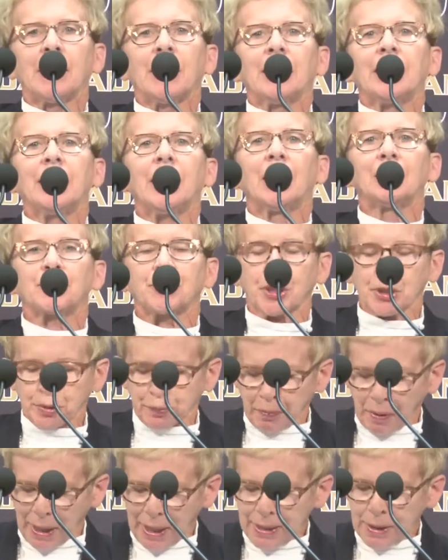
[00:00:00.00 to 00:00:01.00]
He has
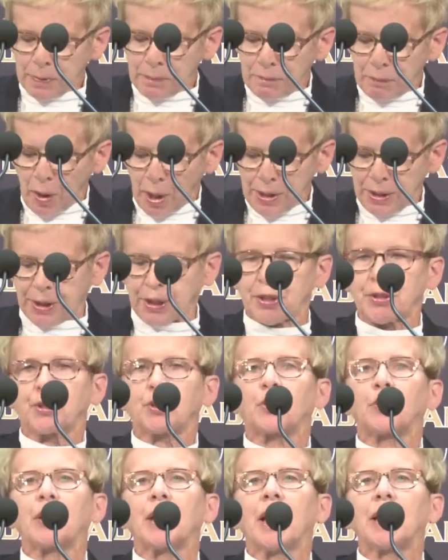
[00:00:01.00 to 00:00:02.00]
displayed abundant
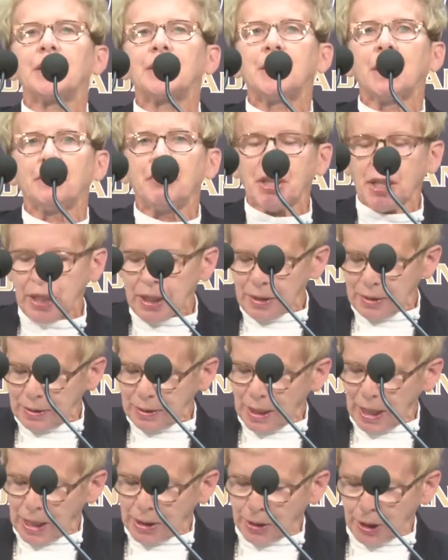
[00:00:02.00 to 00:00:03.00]
creativity
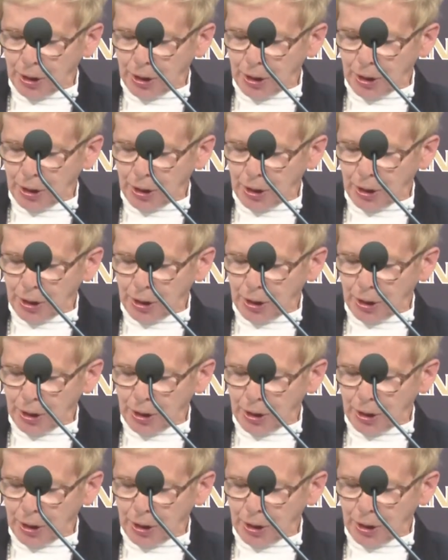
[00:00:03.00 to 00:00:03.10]
and